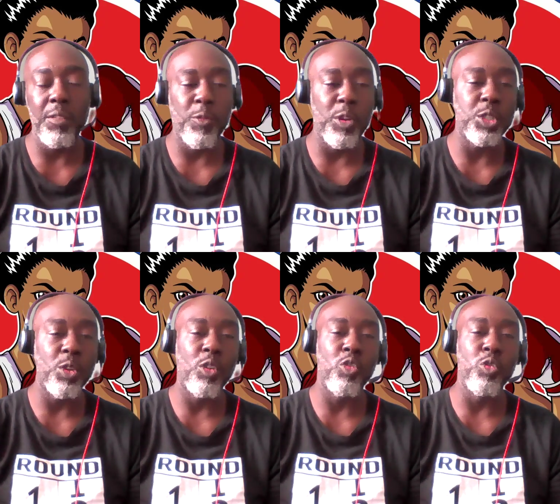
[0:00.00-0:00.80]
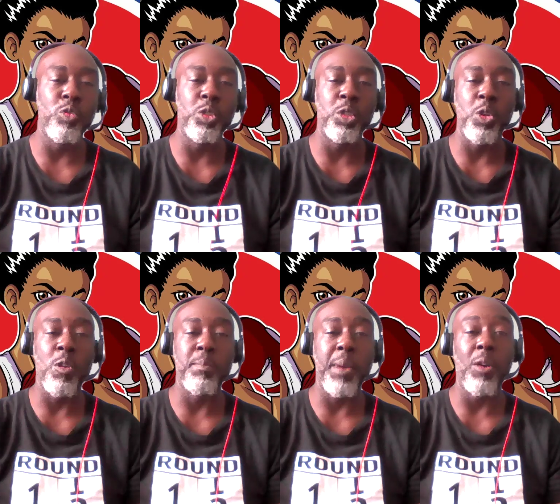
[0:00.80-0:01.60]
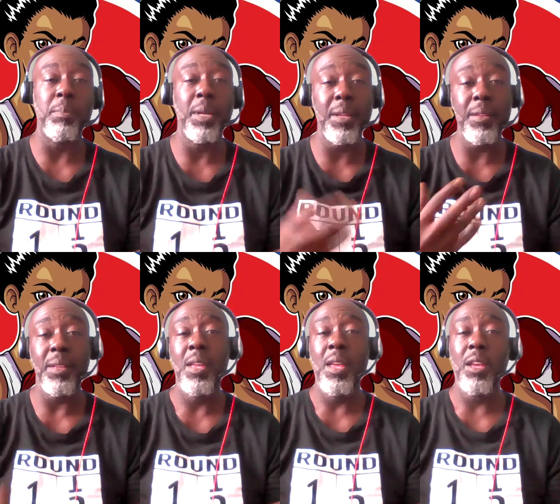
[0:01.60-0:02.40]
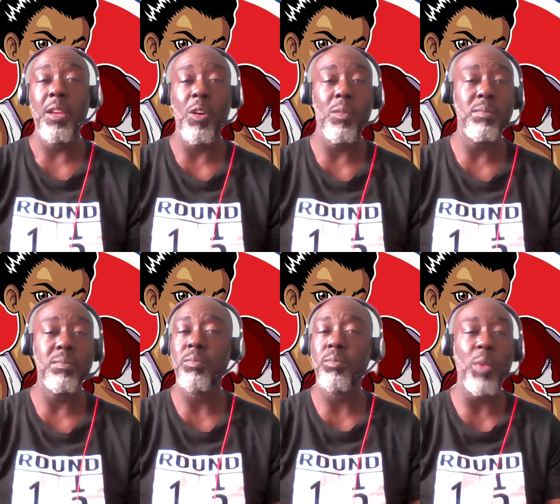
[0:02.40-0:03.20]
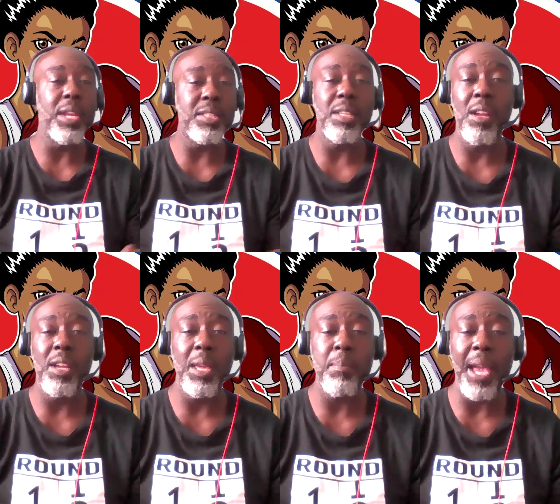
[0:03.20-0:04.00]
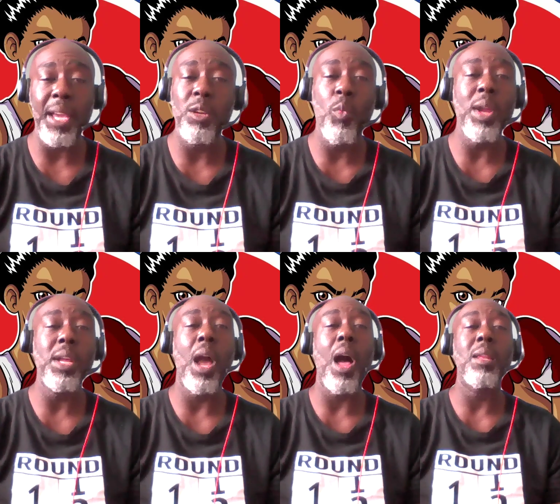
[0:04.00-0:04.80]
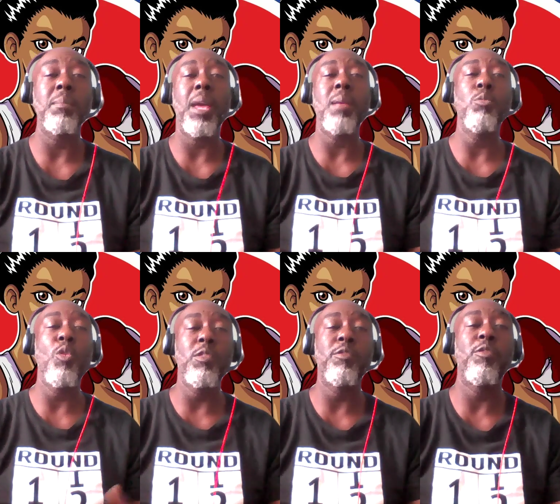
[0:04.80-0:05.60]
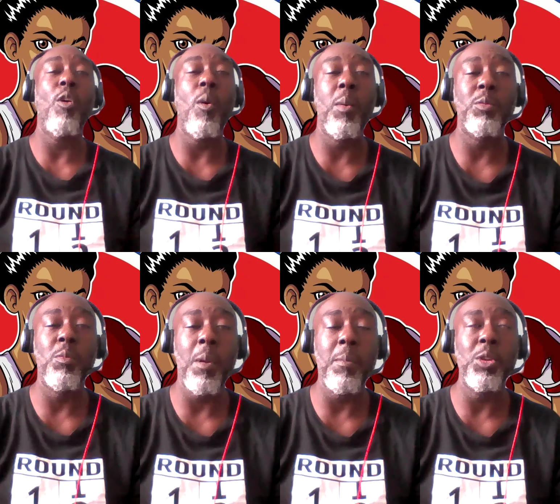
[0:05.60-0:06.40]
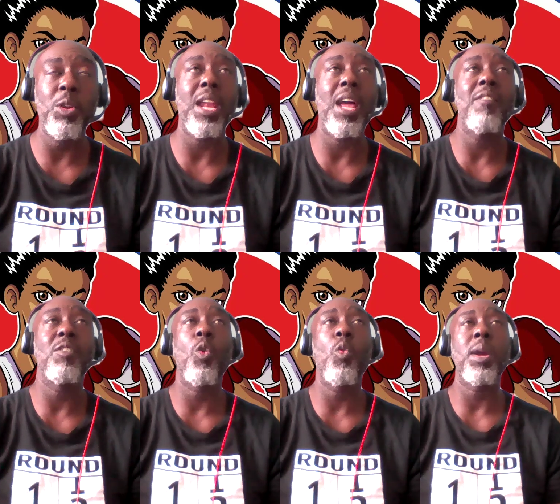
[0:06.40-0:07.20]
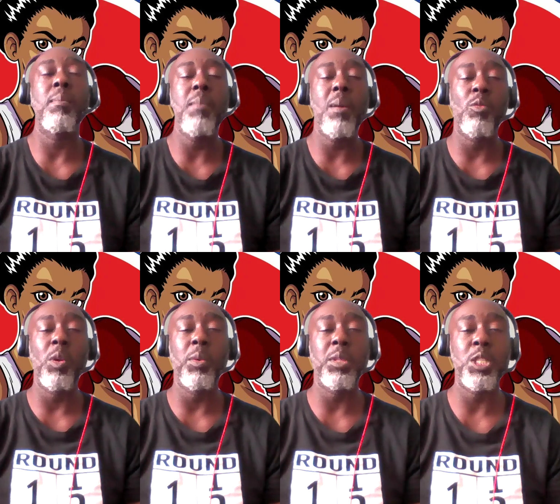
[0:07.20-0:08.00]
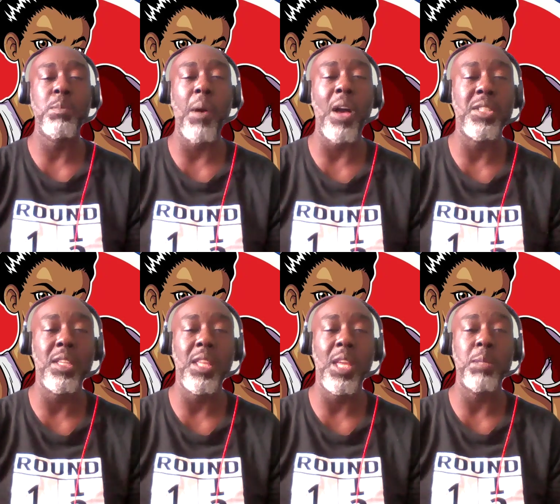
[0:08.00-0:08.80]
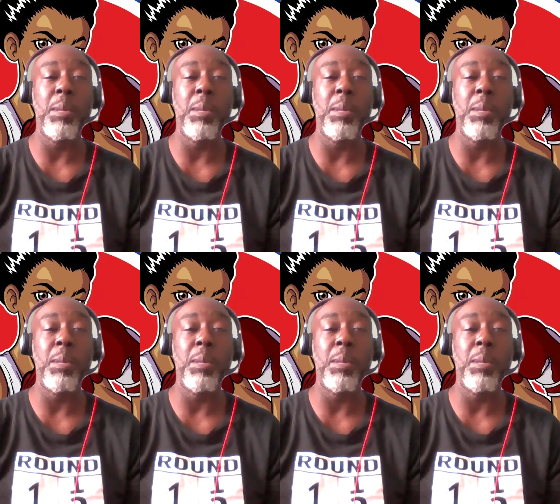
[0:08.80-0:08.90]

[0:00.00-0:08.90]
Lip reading: Francois Cruz-Hernandez bout. But waiting to see her get back in the win column and moving forward. Remember, you got to have a quick memory with this boxing thing.